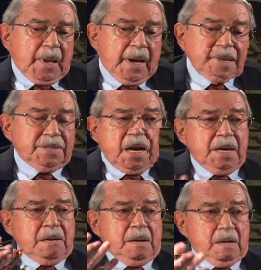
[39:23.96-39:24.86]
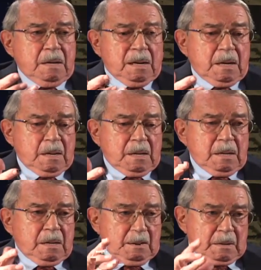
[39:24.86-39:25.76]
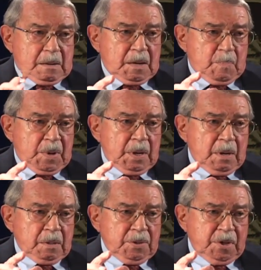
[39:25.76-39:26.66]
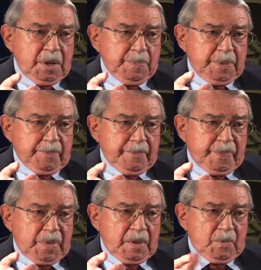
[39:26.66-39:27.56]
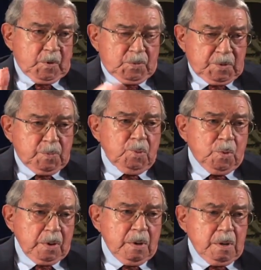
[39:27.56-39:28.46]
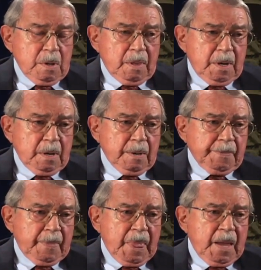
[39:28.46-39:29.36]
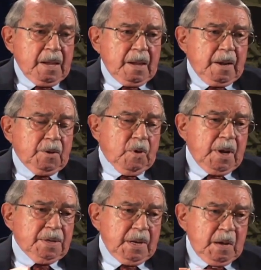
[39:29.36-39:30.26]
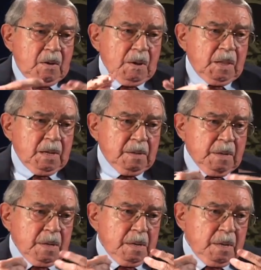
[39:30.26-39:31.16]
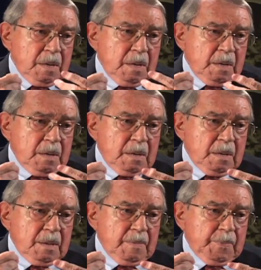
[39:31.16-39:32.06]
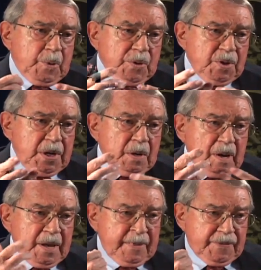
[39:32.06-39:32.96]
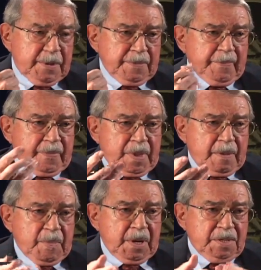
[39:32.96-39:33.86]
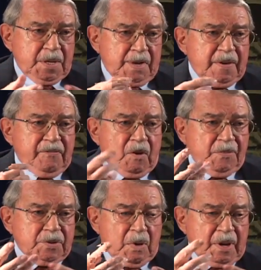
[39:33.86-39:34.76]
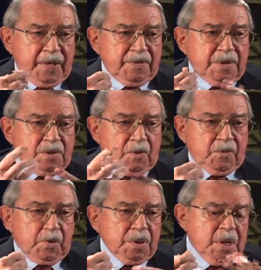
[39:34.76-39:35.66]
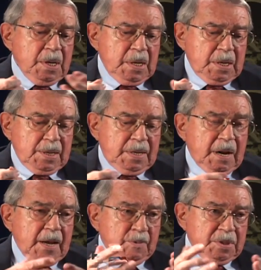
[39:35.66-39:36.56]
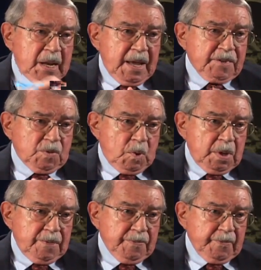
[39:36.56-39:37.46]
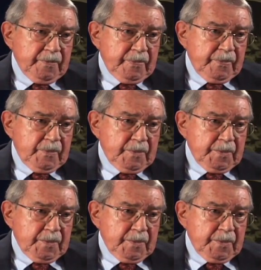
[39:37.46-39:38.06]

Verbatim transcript: I stayed in my little ship, which was moored there. And gradually all of the personnel left. My executive officer left and so forth until I was the last one. Oh.